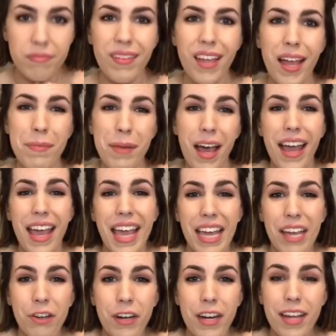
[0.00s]
I'm not
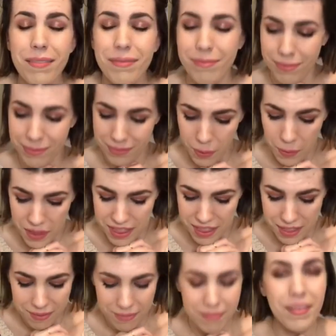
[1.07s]
angry with
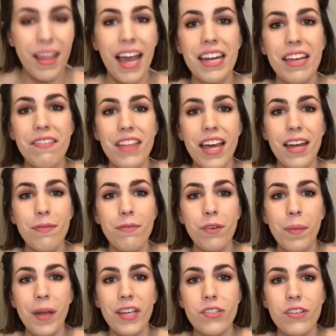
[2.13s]
any of that
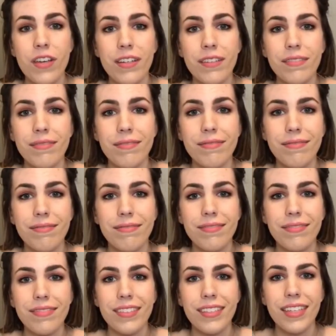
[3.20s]
information.
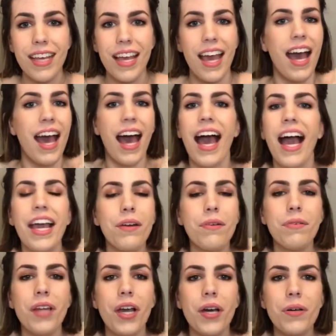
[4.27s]
I
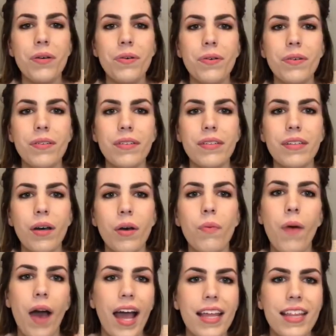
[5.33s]
don't know
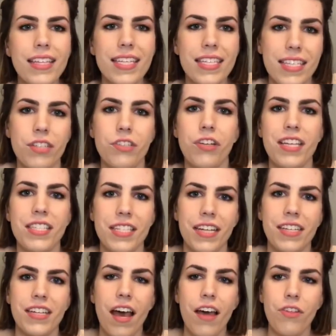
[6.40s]
why this is interesting
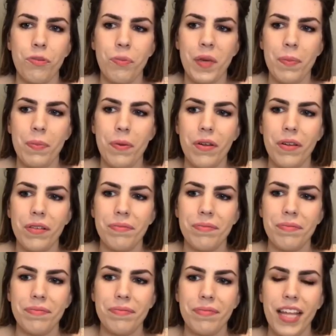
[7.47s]
to other people.
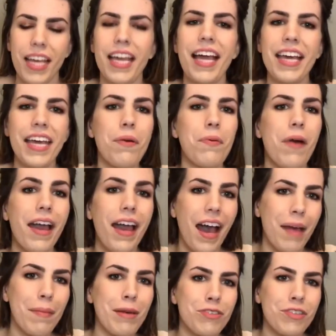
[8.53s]
Like, I get why
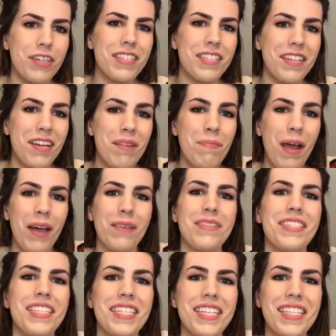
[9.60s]
I'm interested in my own
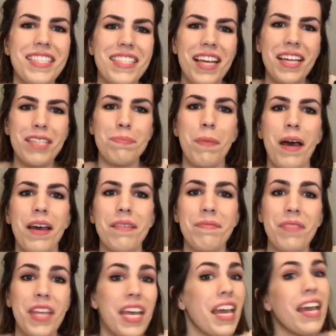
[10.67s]
statistics, but
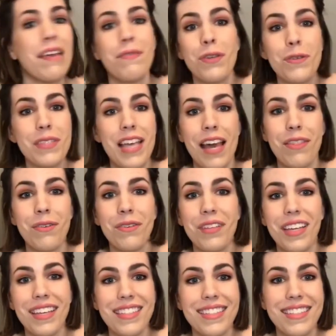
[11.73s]
if you sat through
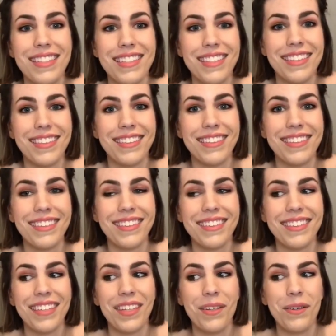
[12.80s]
this,
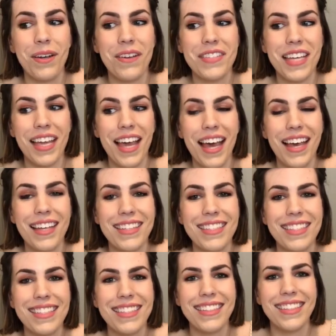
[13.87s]
kudos, I
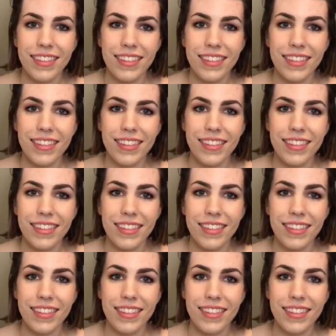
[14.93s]
guess.